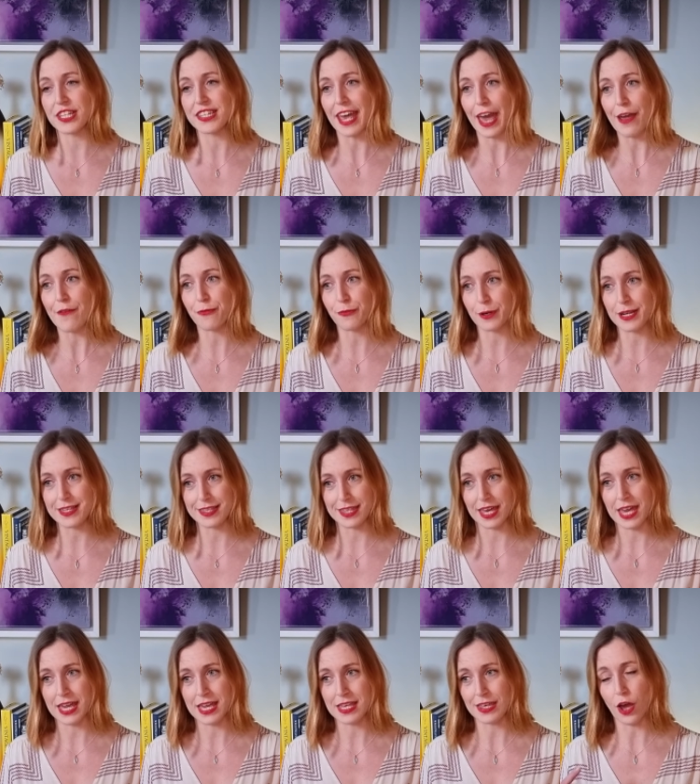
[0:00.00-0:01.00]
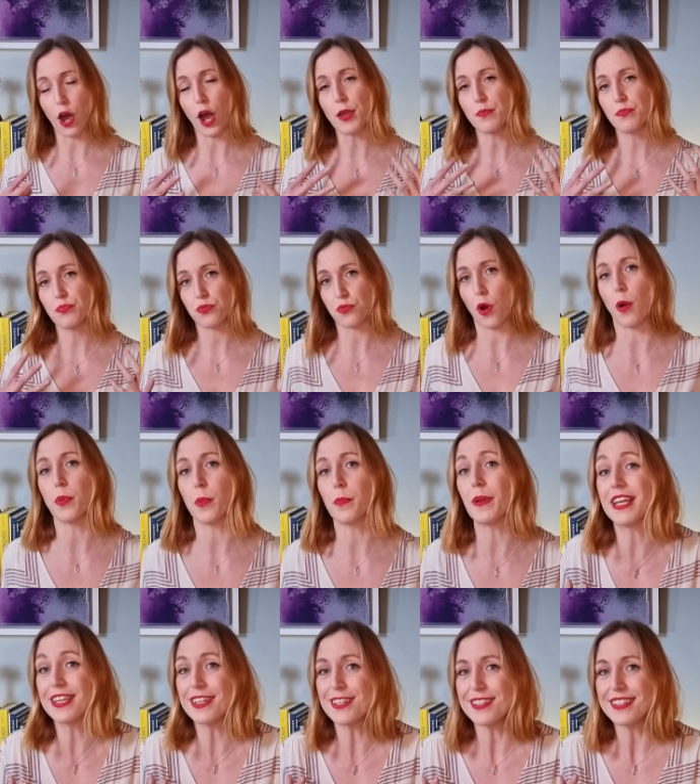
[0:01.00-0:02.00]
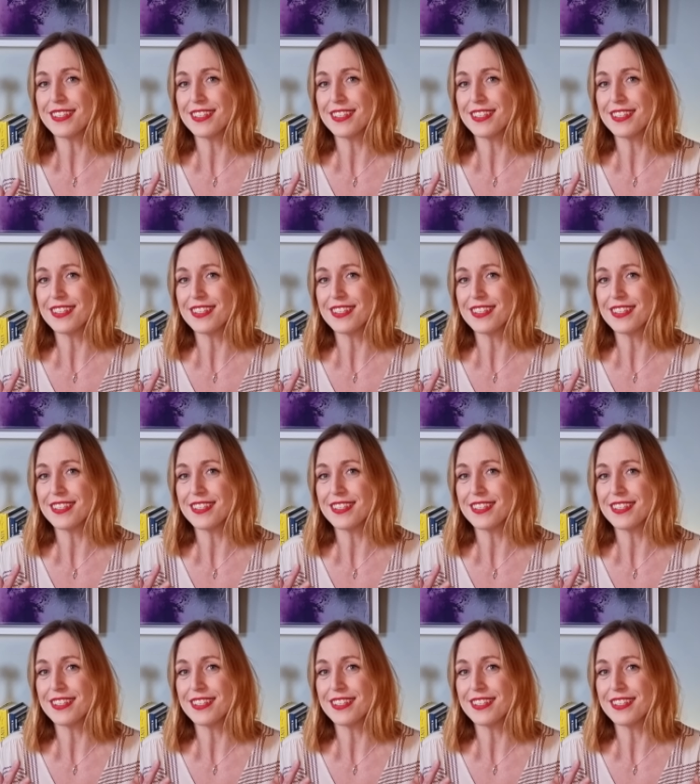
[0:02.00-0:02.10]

is everything that I probably